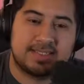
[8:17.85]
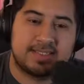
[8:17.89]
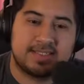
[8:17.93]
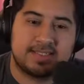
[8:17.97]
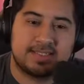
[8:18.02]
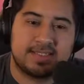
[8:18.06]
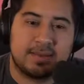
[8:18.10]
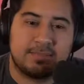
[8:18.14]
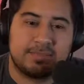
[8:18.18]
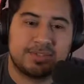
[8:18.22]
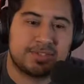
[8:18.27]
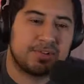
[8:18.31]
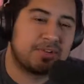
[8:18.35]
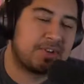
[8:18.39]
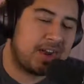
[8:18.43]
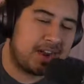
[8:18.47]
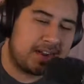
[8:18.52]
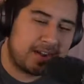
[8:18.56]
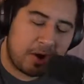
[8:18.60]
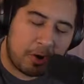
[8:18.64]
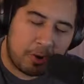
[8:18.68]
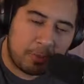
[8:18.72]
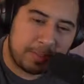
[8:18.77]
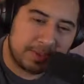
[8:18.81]
in this episode.
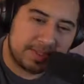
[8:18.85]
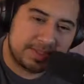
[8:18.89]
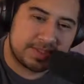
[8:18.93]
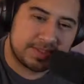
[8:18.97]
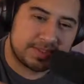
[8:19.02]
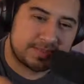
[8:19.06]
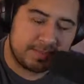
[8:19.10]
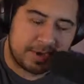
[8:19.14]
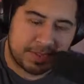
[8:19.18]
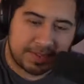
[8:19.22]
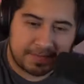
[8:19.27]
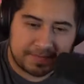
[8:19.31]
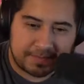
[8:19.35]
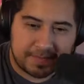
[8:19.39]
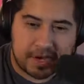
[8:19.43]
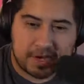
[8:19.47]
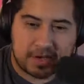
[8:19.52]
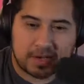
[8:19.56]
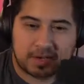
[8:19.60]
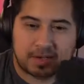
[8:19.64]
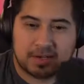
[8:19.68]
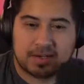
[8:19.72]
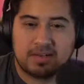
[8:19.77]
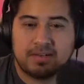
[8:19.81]
I hope it's this
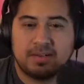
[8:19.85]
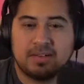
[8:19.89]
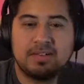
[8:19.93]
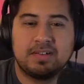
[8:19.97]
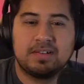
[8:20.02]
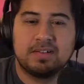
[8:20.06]
motherfucker.